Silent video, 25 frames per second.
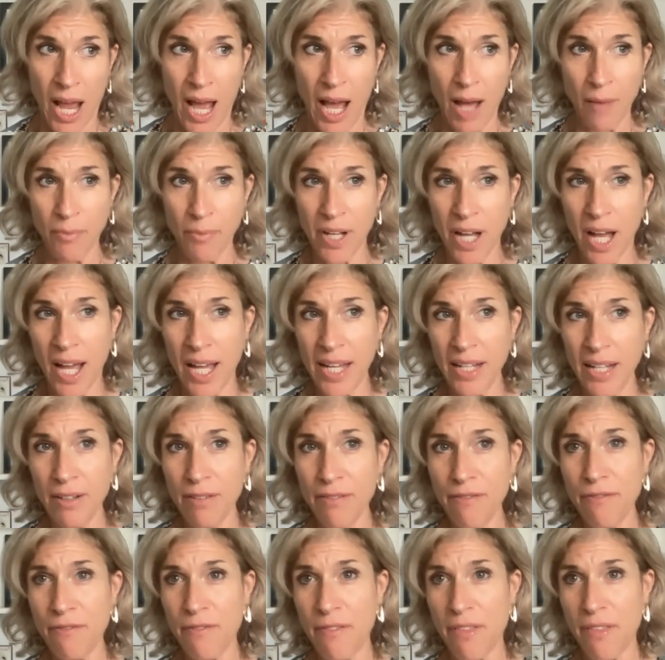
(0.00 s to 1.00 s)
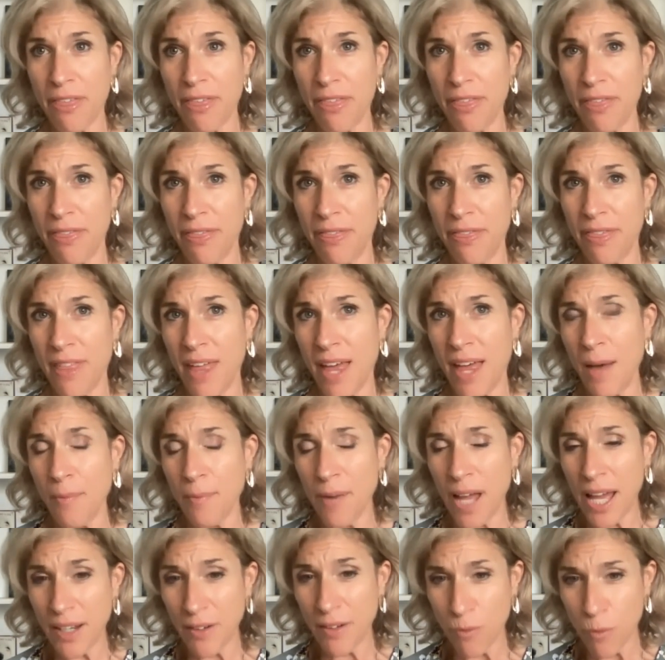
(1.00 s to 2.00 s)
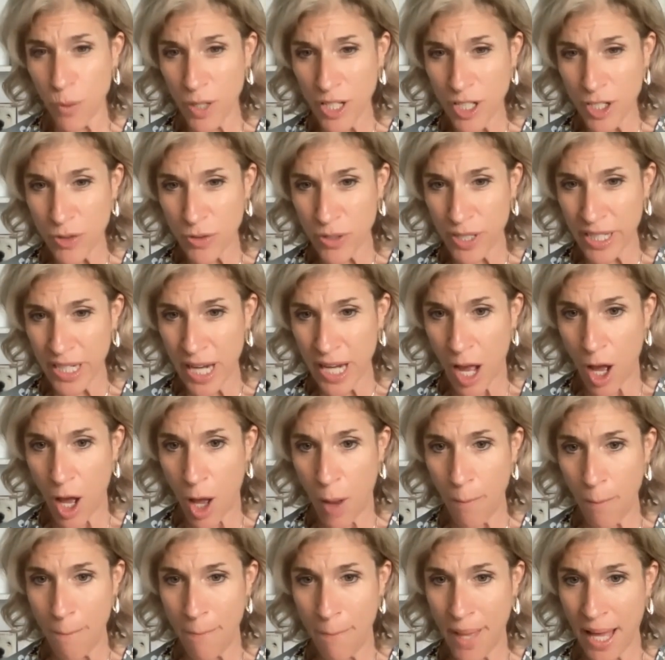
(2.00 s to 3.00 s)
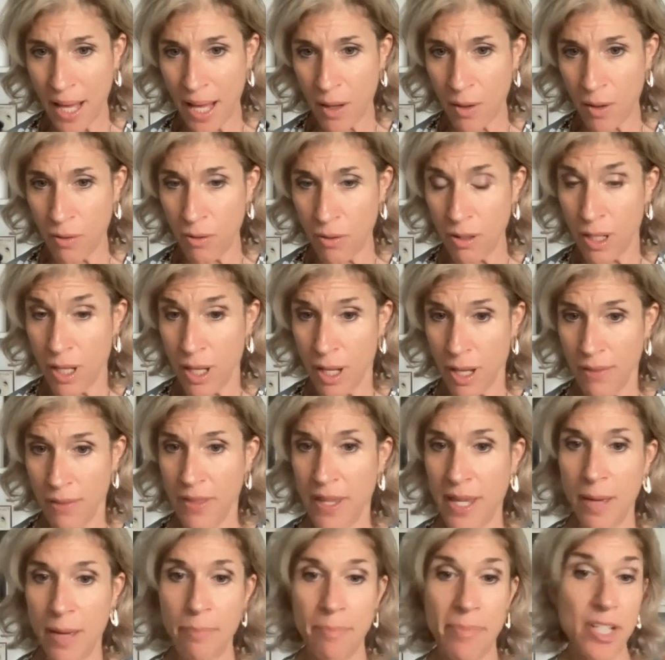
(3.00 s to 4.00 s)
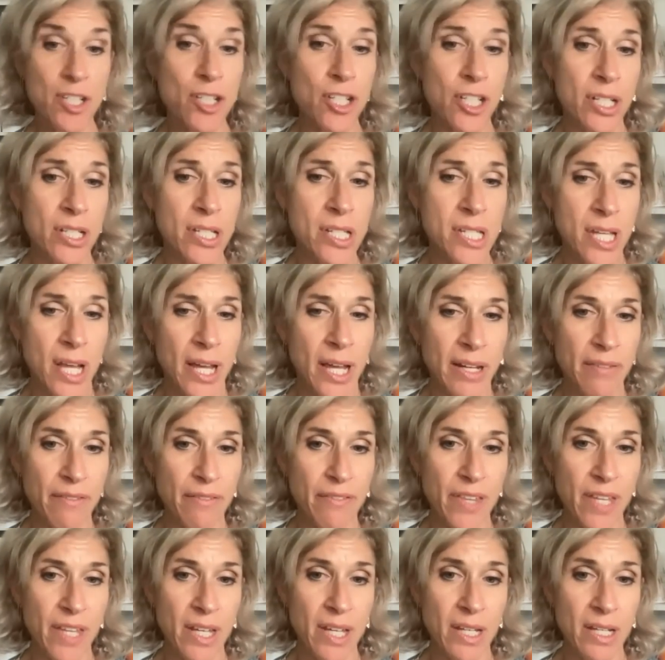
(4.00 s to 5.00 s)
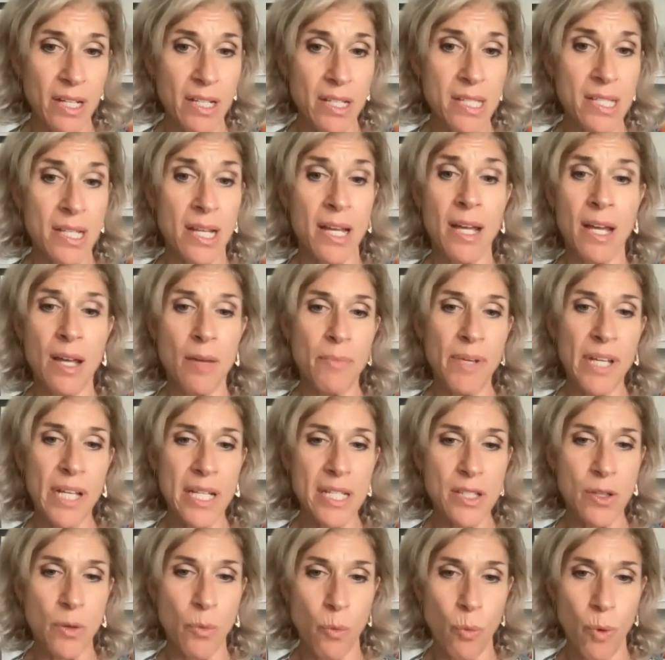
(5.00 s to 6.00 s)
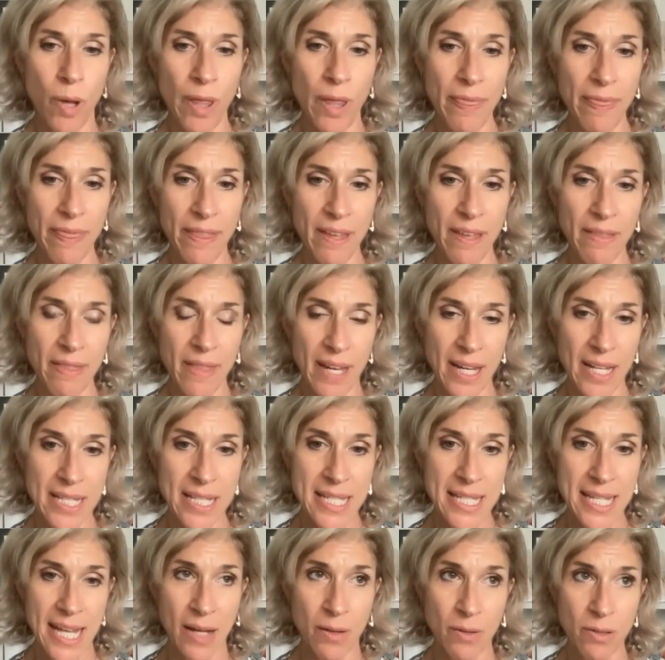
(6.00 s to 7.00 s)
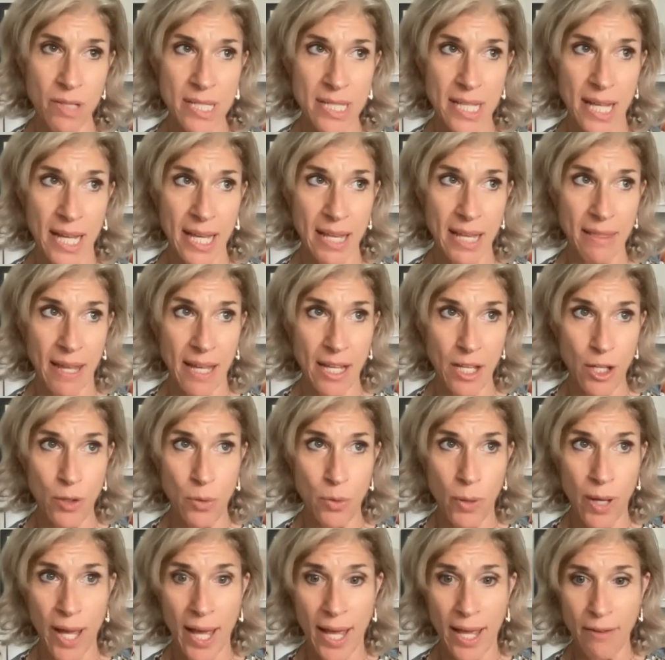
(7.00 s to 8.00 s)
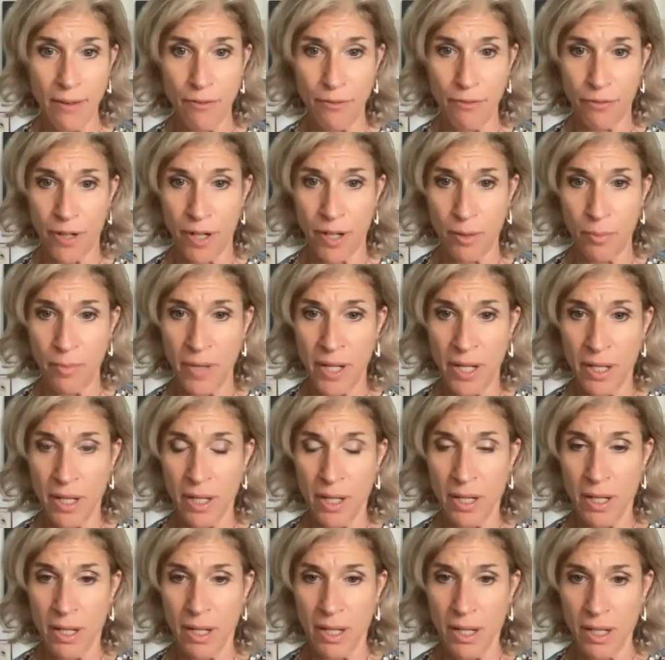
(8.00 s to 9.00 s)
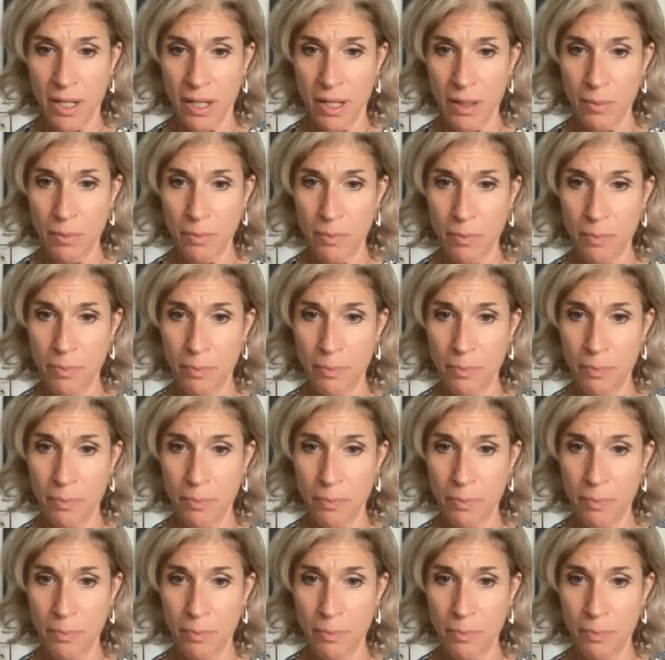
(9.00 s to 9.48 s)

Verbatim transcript: I'm kind of I'm kind of wondering about the ambition side of things because the one thing that it sounds like that you had from uh,